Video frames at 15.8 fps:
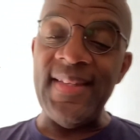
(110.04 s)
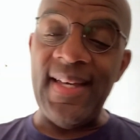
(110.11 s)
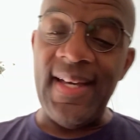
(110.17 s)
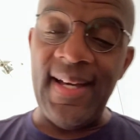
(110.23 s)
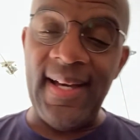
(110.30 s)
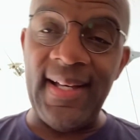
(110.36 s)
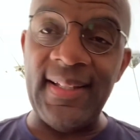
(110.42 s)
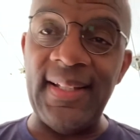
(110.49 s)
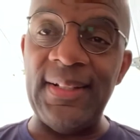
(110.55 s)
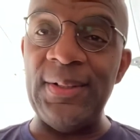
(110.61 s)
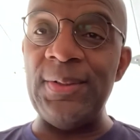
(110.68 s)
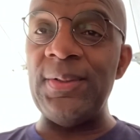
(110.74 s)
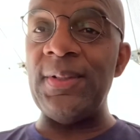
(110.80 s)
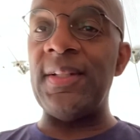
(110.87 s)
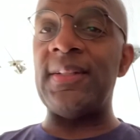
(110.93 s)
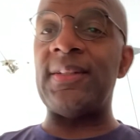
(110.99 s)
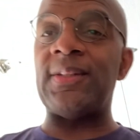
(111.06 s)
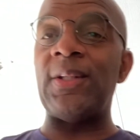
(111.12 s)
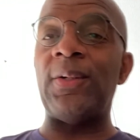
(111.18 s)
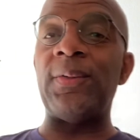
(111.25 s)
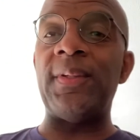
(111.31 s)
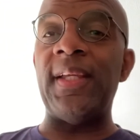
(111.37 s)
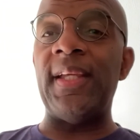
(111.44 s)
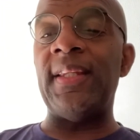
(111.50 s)
Hallelujah.
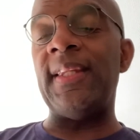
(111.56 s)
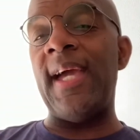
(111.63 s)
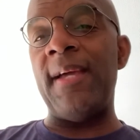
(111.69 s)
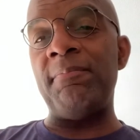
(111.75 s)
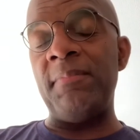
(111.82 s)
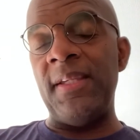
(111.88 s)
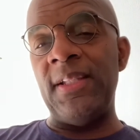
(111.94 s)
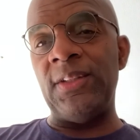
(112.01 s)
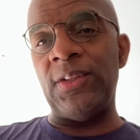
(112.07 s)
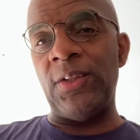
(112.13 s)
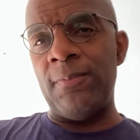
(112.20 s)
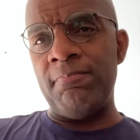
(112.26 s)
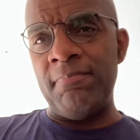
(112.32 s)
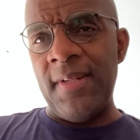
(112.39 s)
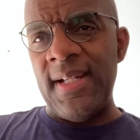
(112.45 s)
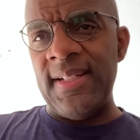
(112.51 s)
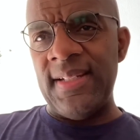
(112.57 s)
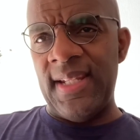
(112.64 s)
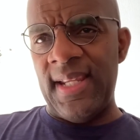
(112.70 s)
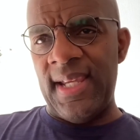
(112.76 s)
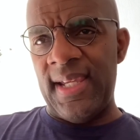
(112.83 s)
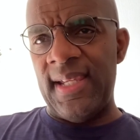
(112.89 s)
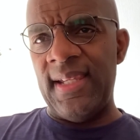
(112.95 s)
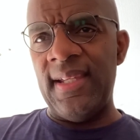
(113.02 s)
So then that means on
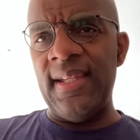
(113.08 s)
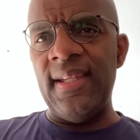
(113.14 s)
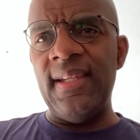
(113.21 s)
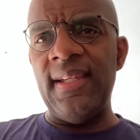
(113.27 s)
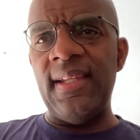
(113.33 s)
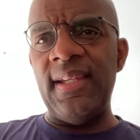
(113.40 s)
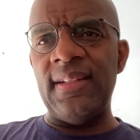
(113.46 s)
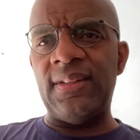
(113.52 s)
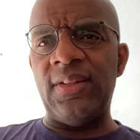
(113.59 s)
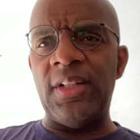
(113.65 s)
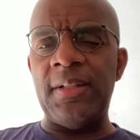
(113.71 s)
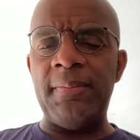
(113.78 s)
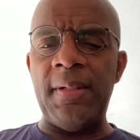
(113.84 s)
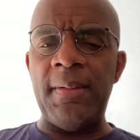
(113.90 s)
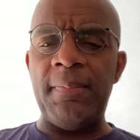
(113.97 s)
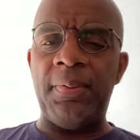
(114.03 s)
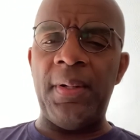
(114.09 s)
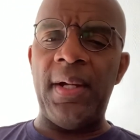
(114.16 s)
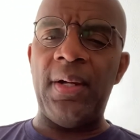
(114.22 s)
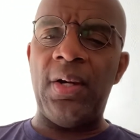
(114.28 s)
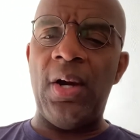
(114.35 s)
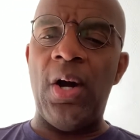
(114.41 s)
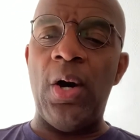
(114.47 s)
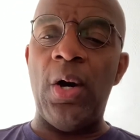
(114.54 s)
Monday, it's going to be prayer
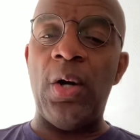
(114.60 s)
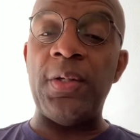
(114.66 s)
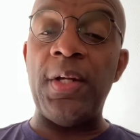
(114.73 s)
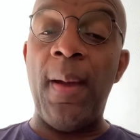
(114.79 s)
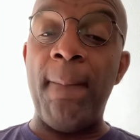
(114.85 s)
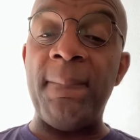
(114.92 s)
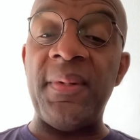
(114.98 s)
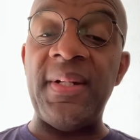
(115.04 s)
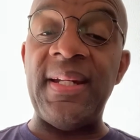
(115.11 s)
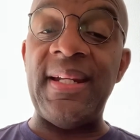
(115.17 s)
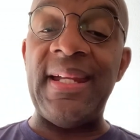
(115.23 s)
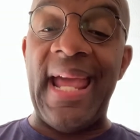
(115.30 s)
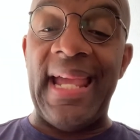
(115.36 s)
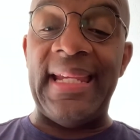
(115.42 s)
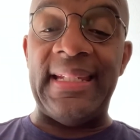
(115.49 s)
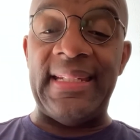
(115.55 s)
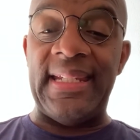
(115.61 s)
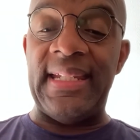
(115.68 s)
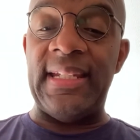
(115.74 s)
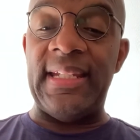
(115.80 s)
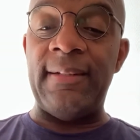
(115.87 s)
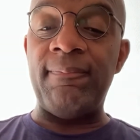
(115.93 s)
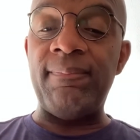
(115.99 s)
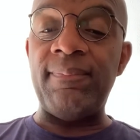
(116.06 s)
call number
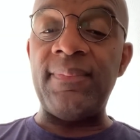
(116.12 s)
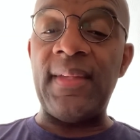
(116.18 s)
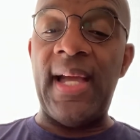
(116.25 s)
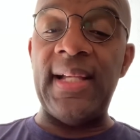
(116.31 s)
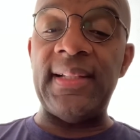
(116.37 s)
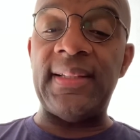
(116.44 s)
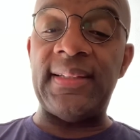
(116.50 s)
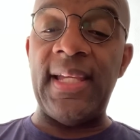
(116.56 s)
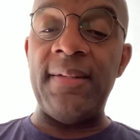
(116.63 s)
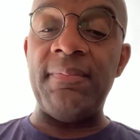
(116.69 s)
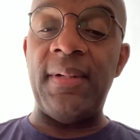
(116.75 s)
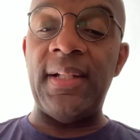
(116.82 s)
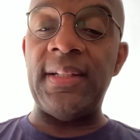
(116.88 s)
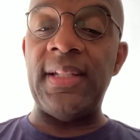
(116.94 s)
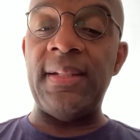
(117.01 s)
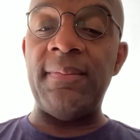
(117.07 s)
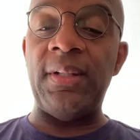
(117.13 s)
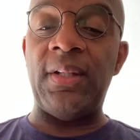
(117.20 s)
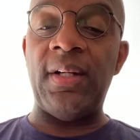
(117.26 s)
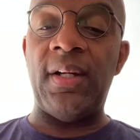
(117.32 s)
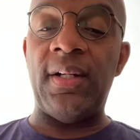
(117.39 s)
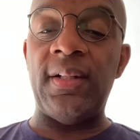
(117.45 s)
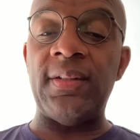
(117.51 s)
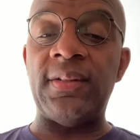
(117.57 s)
90. I say Monday
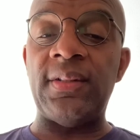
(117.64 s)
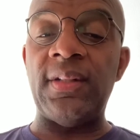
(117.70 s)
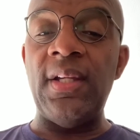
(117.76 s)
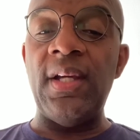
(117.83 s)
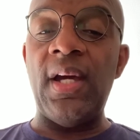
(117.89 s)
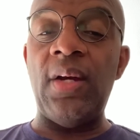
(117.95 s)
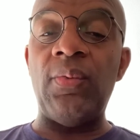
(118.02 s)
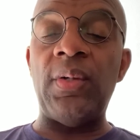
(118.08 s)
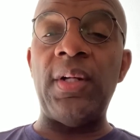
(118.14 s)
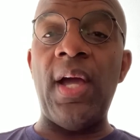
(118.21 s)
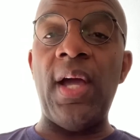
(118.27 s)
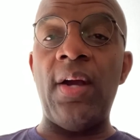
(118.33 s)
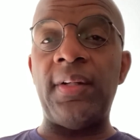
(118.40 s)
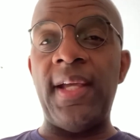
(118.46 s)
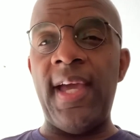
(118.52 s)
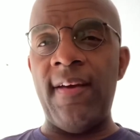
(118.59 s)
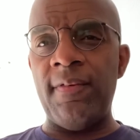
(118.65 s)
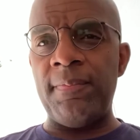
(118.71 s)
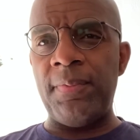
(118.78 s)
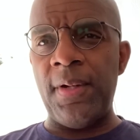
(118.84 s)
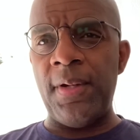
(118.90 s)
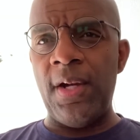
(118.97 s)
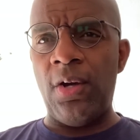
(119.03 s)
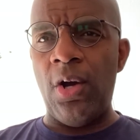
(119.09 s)
because uh, we're not going to have a
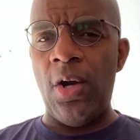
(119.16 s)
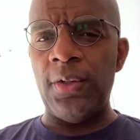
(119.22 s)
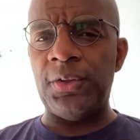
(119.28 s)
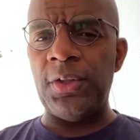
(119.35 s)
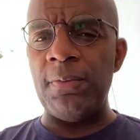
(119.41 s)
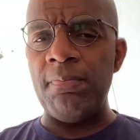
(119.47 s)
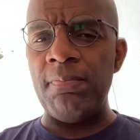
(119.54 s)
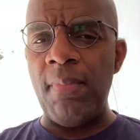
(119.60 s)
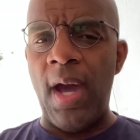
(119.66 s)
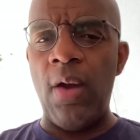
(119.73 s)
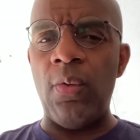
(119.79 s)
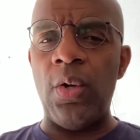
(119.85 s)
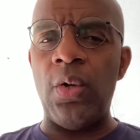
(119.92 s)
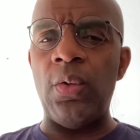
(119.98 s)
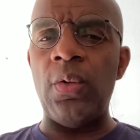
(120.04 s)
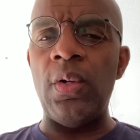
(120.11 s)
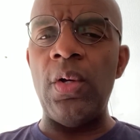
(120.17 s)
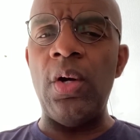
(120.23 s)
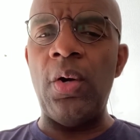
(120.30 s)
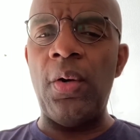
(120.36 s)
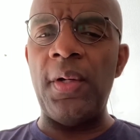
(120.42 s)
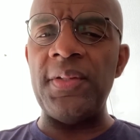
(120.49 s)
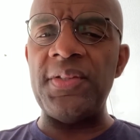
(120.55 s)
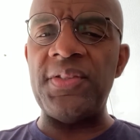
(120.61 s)
prayer call tomorrow
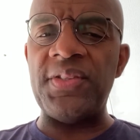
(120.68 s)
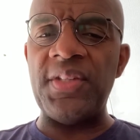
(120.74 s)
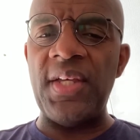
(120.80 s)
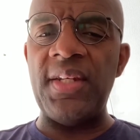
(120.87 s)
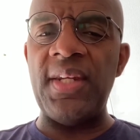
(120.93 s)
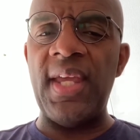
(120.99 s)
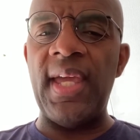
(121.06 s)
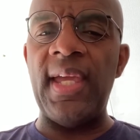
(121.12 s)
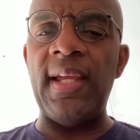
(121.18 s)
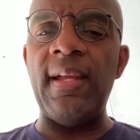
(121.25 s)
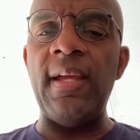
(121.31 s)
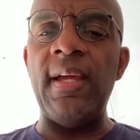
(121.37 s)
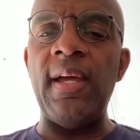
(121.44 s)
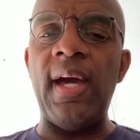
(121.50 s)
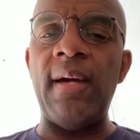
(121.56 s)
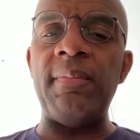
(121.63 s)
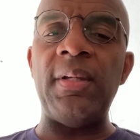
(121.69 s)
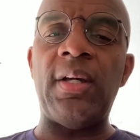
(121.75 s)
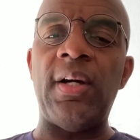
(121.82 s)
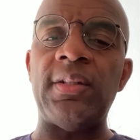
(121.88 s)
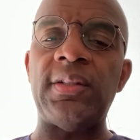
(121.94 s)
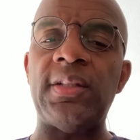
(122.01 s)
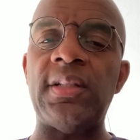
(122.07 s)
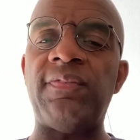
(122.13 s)
on Sunday uh,
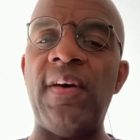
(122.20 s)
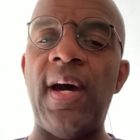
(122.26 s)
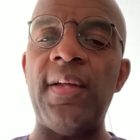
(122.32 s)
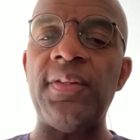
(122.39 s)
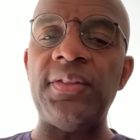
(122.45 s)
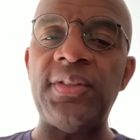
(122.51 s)
because it's Father's